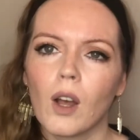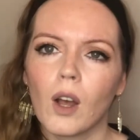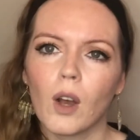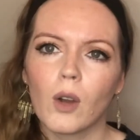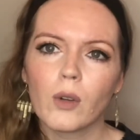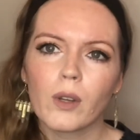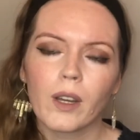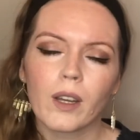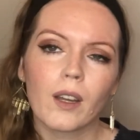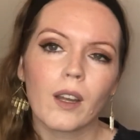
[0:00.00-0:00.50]

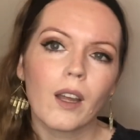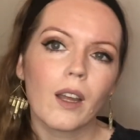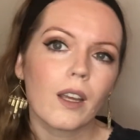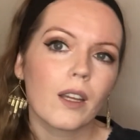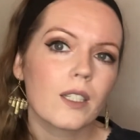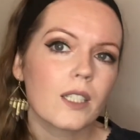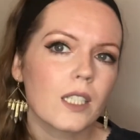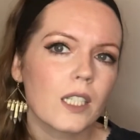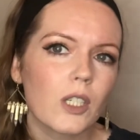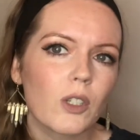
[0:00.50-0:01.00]
Okay,
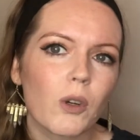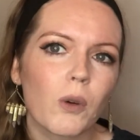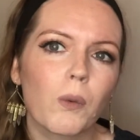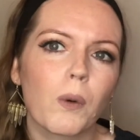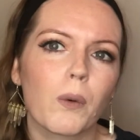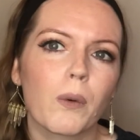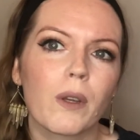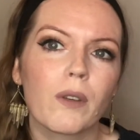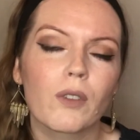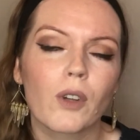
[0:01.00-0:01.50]
considering
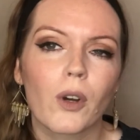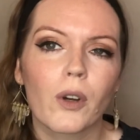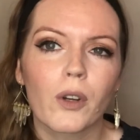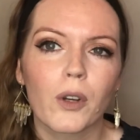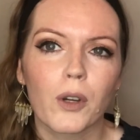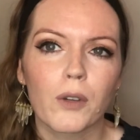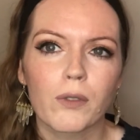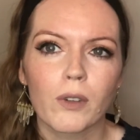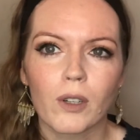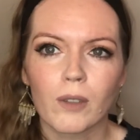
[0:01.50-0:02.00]
what we've gone
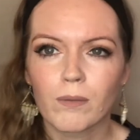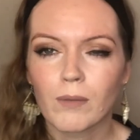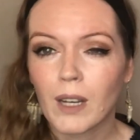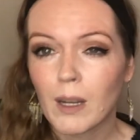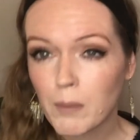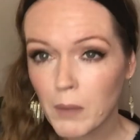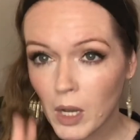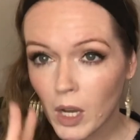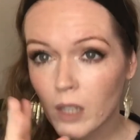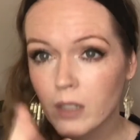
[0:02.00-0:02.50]
over,
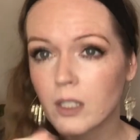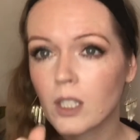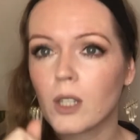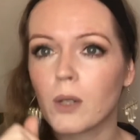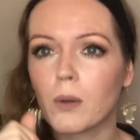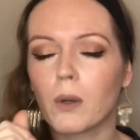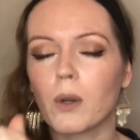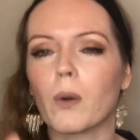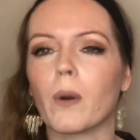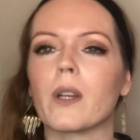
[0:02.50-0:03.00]
let me ask
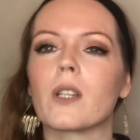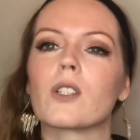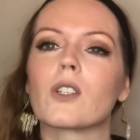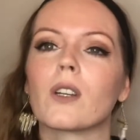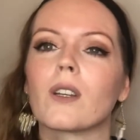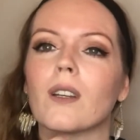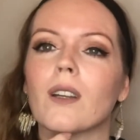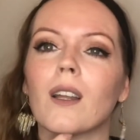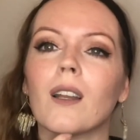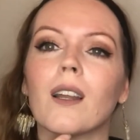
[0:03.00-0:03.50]
you a
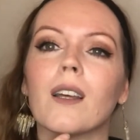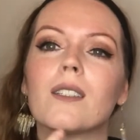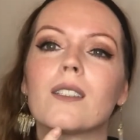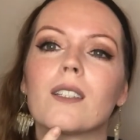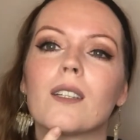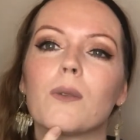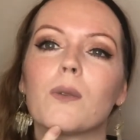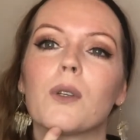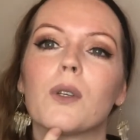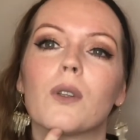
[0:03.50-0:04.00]
question and let's
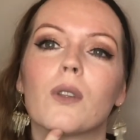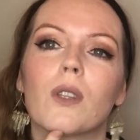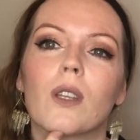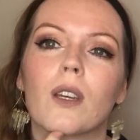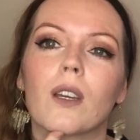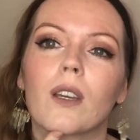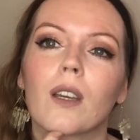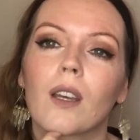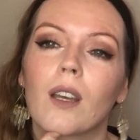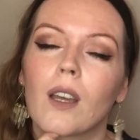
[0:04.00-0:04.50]
see what you
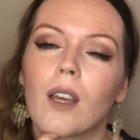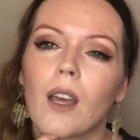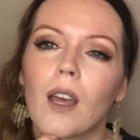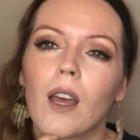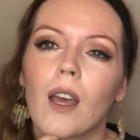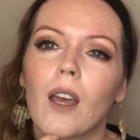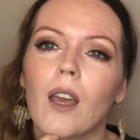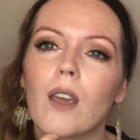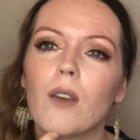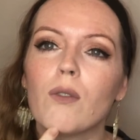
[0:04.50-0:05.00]
think.
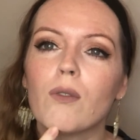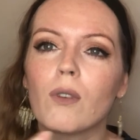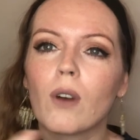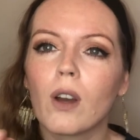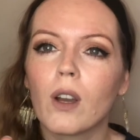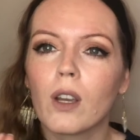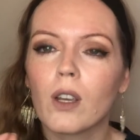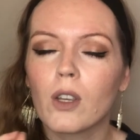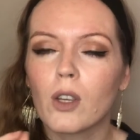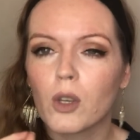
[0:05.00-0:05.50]
If
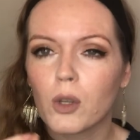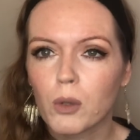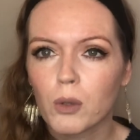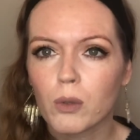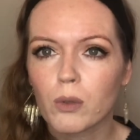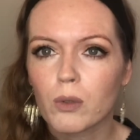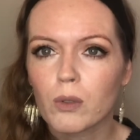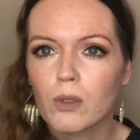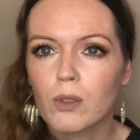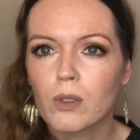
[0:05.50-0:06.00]
I
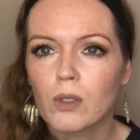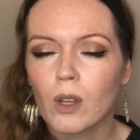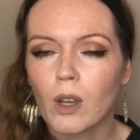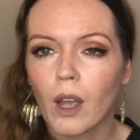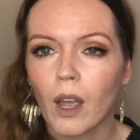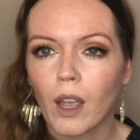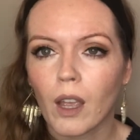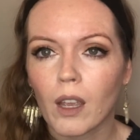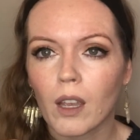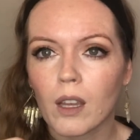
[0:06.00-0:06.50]
use
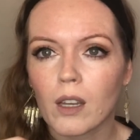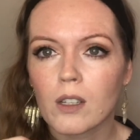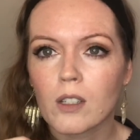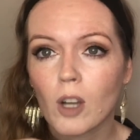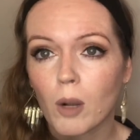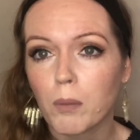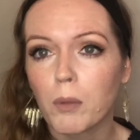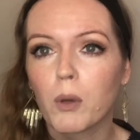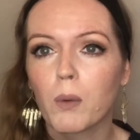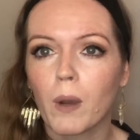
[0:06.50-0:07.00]
a
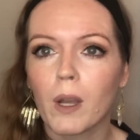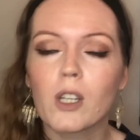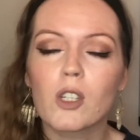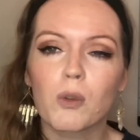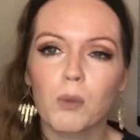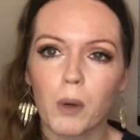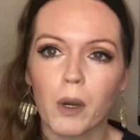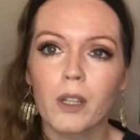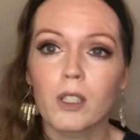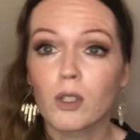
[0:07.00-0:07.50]
WH
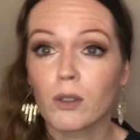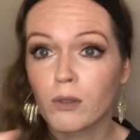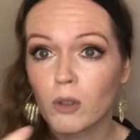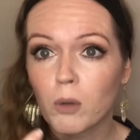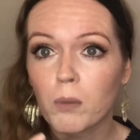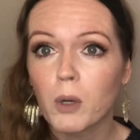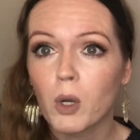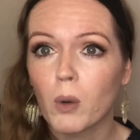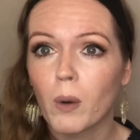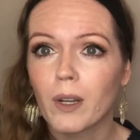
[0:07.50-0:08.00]
word to
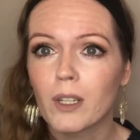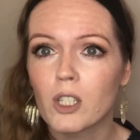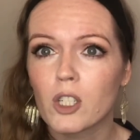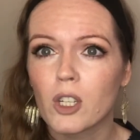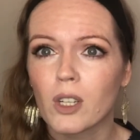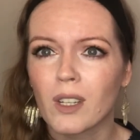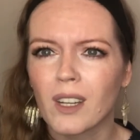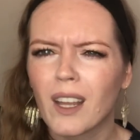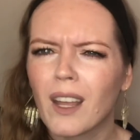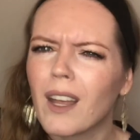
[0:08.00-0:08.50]
form a
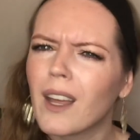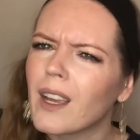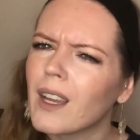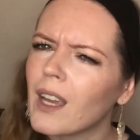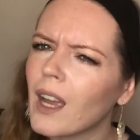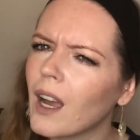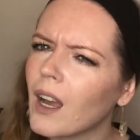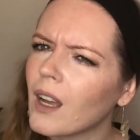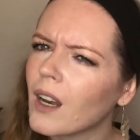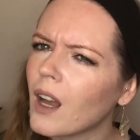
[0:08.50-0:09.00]
question,
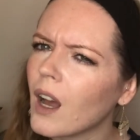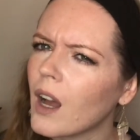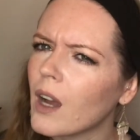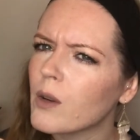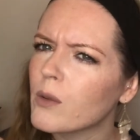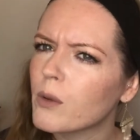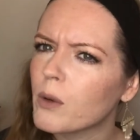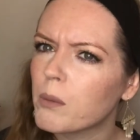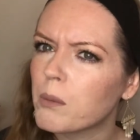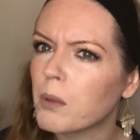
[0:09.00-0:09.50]
can I
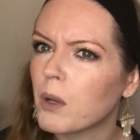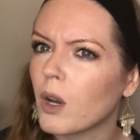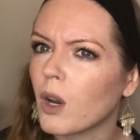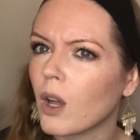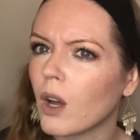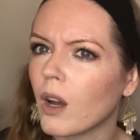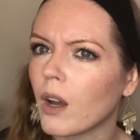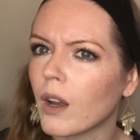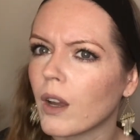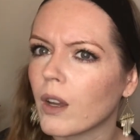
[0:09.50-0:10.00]

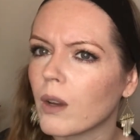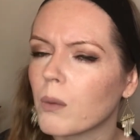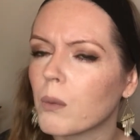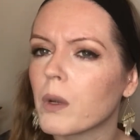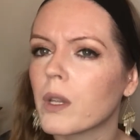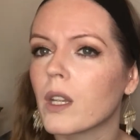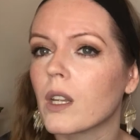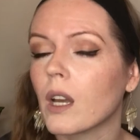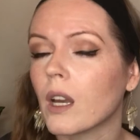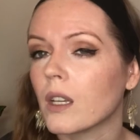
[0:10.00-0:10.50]
reply
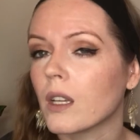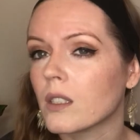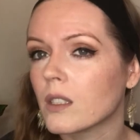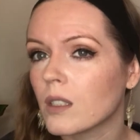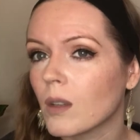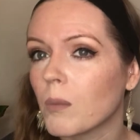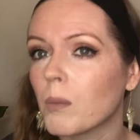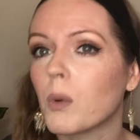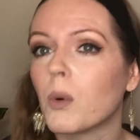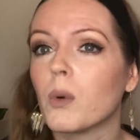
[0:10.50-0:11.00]
with a
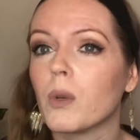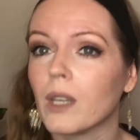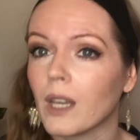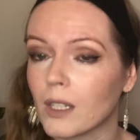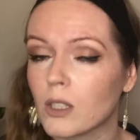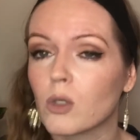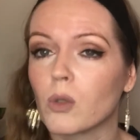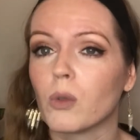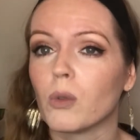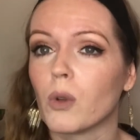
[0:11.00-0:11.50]
simple
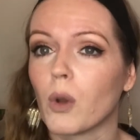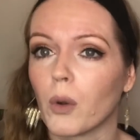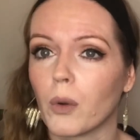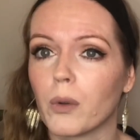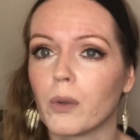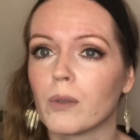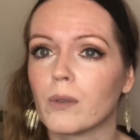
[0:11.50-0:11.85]
yes or no?